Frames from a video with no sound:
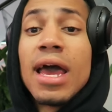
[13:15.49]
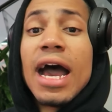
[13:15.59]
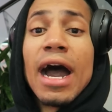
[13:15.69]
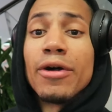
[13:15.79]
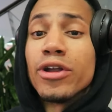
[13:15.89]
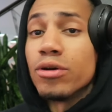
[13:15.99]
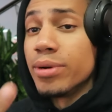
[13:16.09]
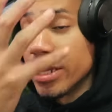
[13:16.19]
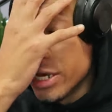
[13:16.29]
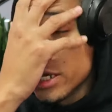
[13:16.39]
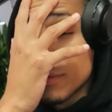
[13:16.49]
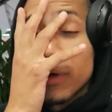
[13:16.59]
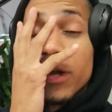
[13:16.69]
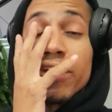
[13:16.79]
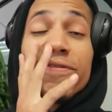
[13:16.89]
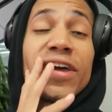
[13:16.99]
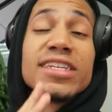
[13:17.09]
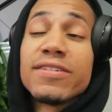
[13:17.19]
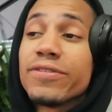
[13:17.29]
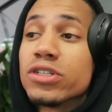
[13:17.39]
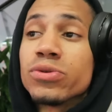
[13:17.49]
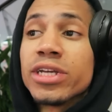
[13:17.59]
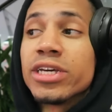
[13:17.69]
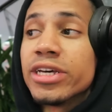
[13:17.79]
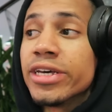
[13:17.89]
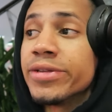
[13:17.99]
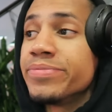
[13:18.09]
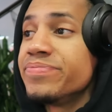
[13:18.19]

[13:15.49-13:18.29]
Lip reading: I don't know, but you put it on your face, it feels really good.